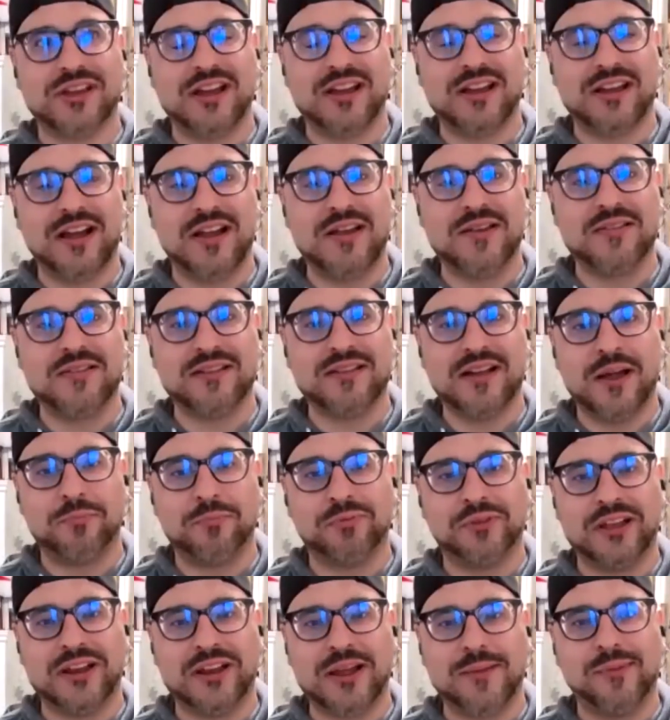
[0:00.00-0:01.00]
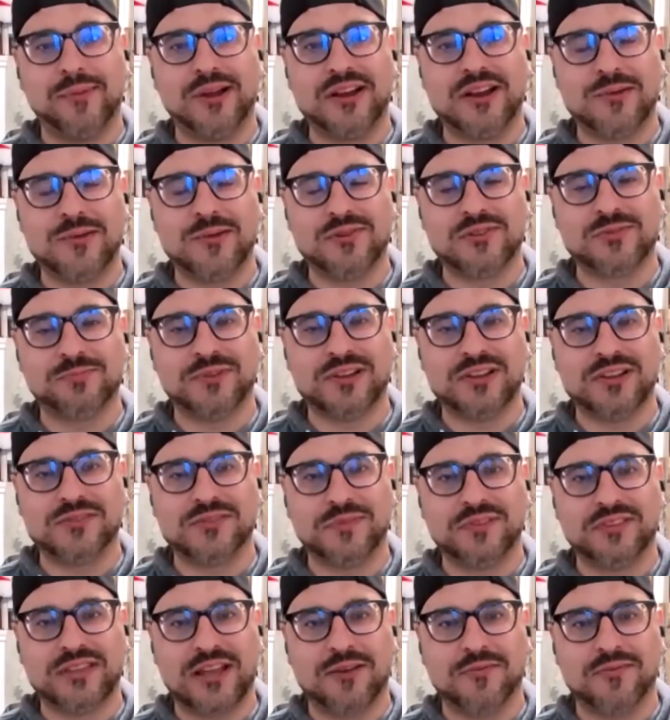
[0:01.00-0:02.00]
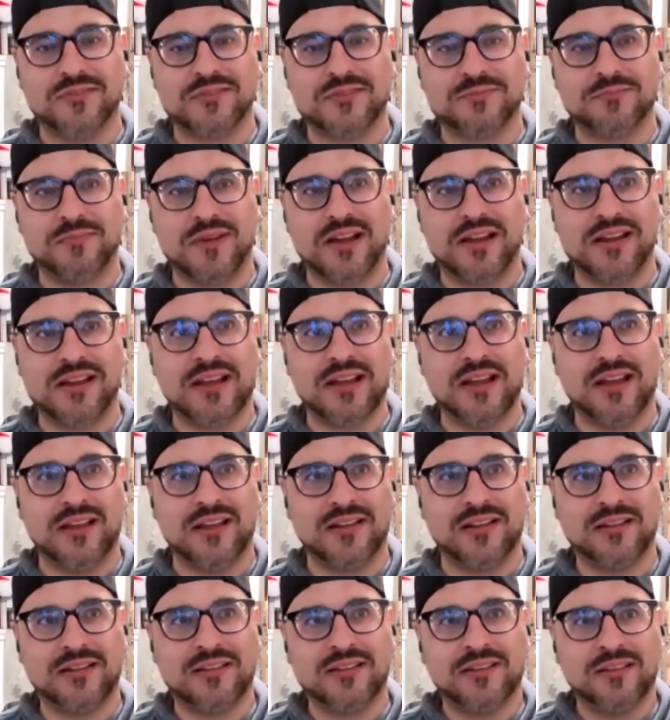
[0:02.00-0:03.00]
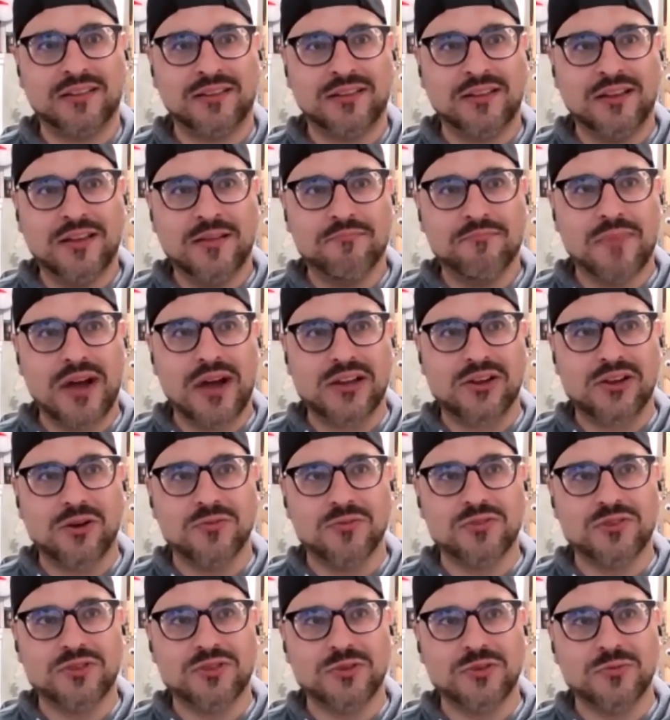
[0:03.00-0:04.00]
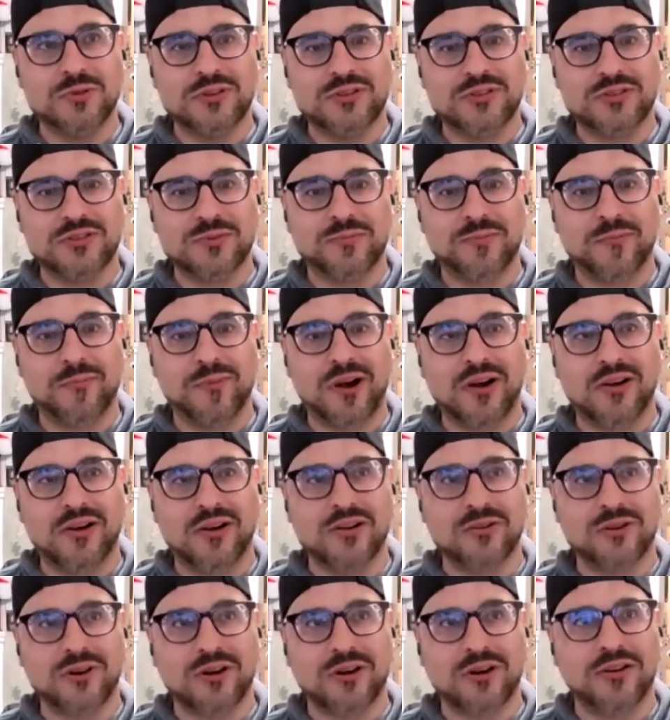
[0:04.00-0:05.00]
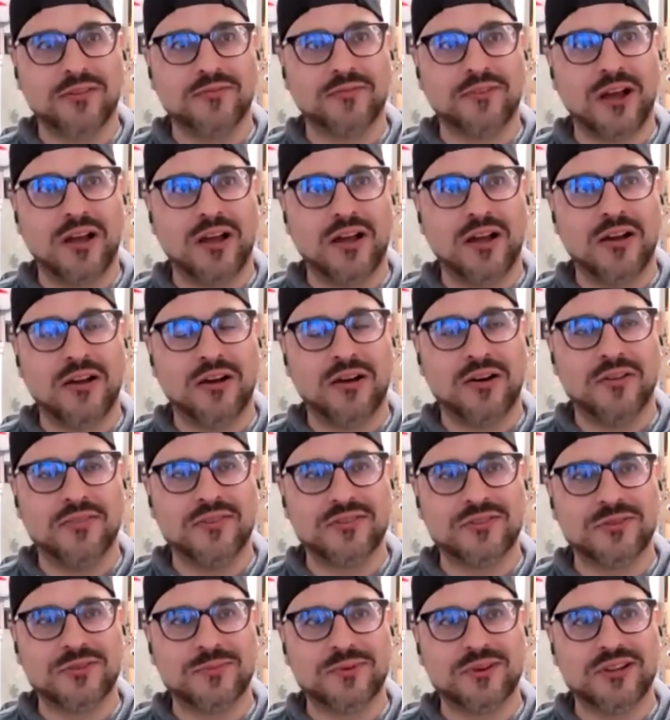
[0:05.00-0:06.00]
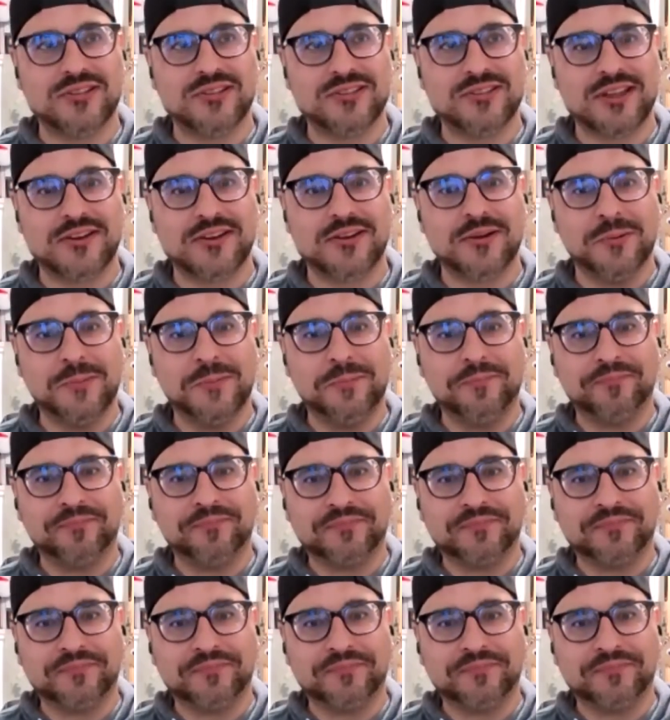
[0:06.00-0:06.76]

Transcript: I, I, I played at my neighbor's place, but that was my uh, my go-to was Super Mario Kart uh, on the Super Nintendo.